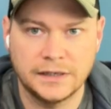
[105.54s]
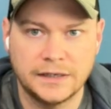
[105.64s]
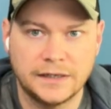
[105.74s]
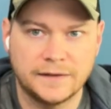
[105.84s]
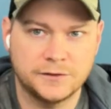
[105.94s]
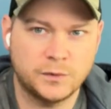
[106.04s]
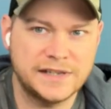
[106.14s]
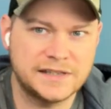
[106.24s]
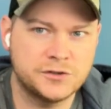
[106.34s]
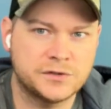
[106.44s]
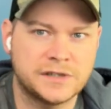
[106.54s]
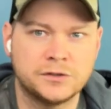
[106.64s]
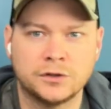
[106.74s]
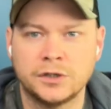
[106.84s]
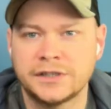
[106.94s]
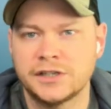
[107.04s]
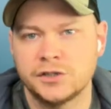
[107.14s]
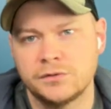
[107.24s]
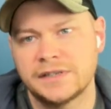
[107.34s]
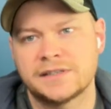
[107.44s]
That's why it's interesting to look at
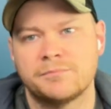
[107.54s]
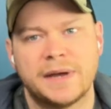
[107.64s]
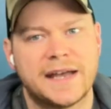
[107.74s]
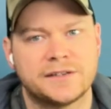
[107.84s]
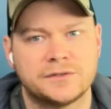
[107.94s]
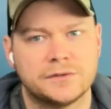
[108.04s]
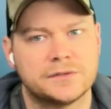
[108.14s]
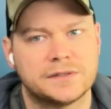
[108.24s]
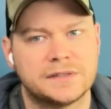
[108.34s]
eunuchs and bastards